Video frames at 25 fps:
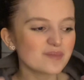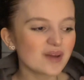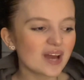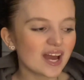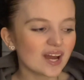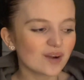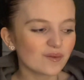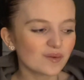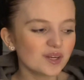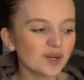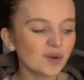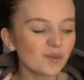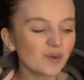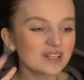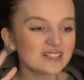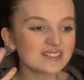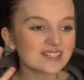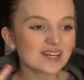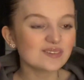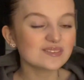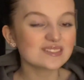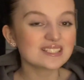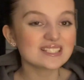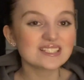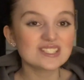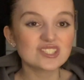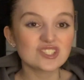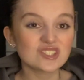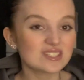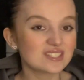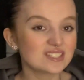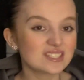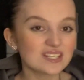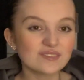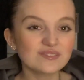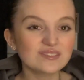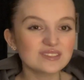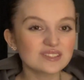back when i went down to just
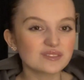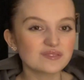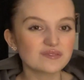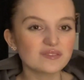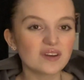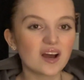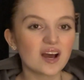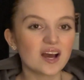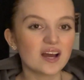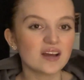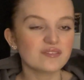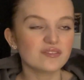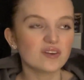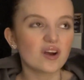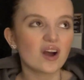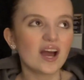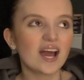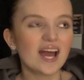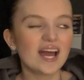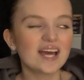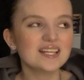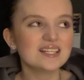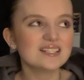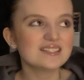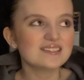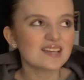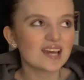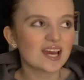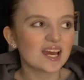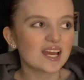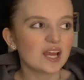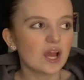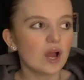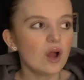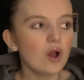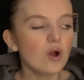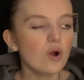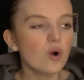75 i had a
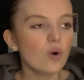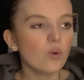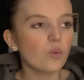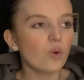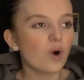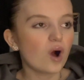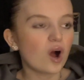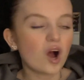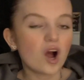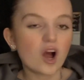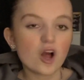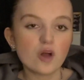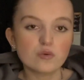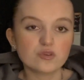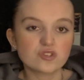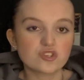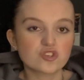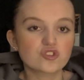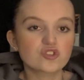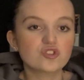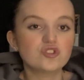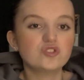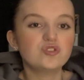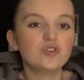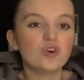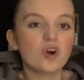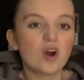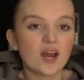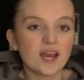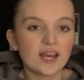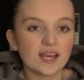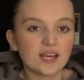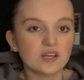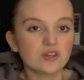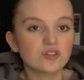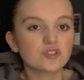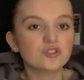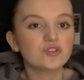day where i was just
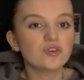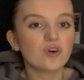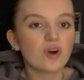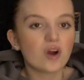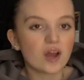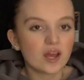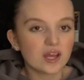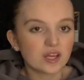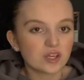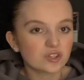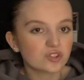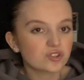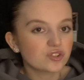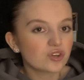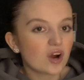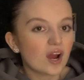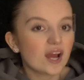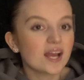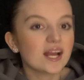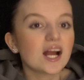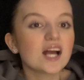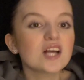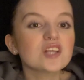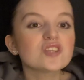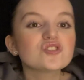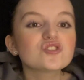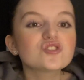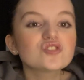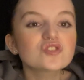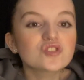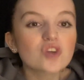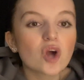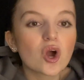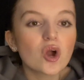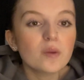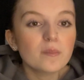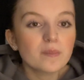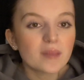crying crying crying at
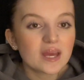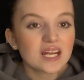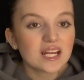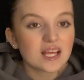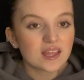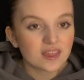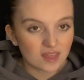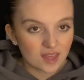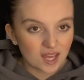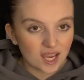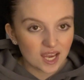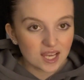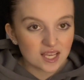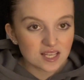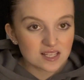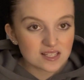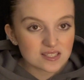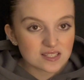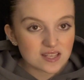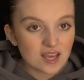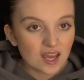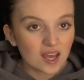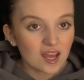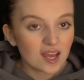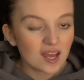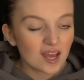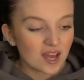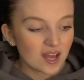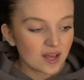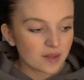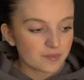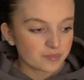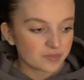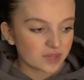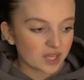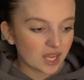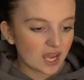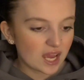so many things
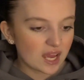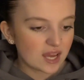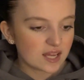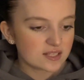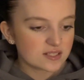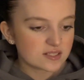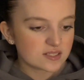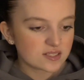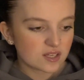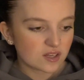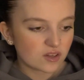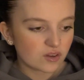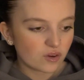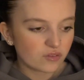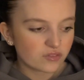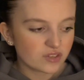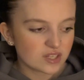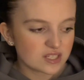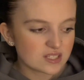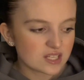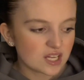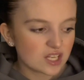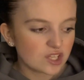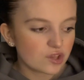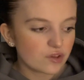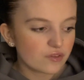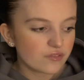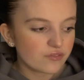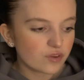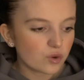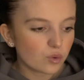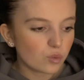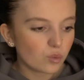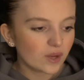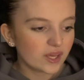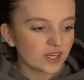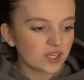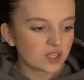and obviously you feel
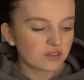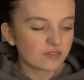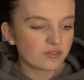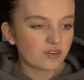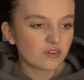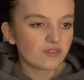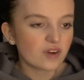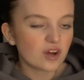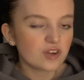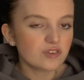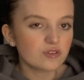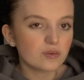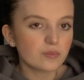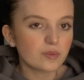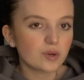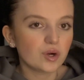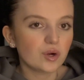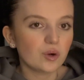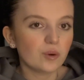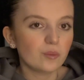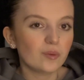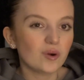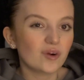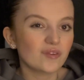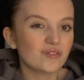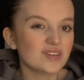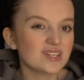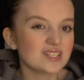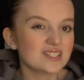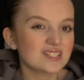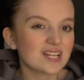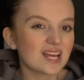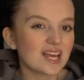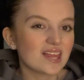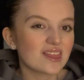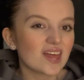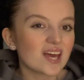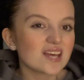weak you feel vulnerable but
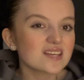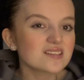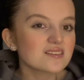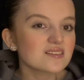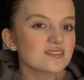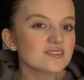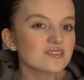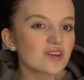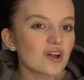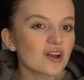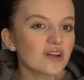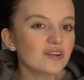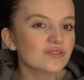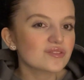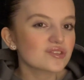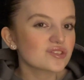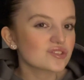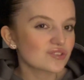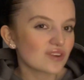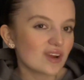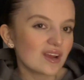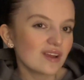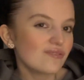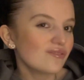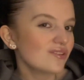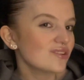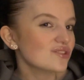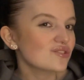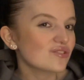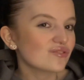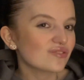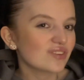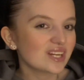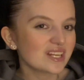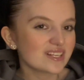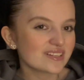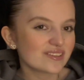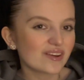obviously that's a sign of strength it's
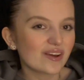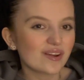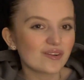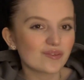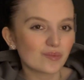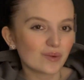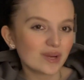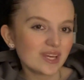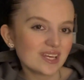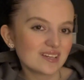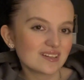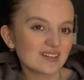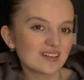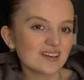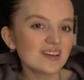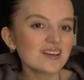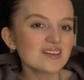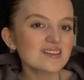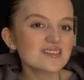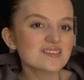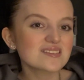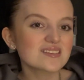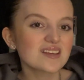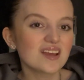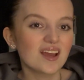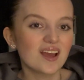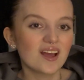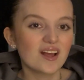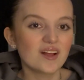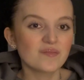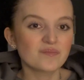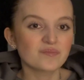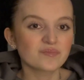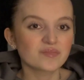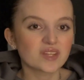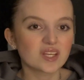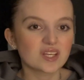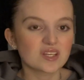not really a sign of weakness
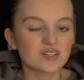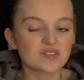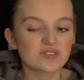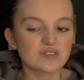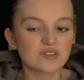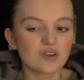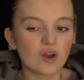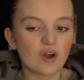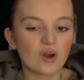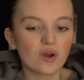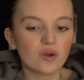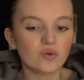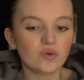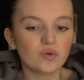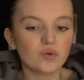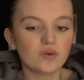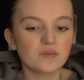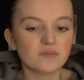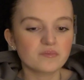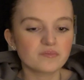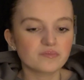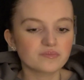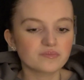so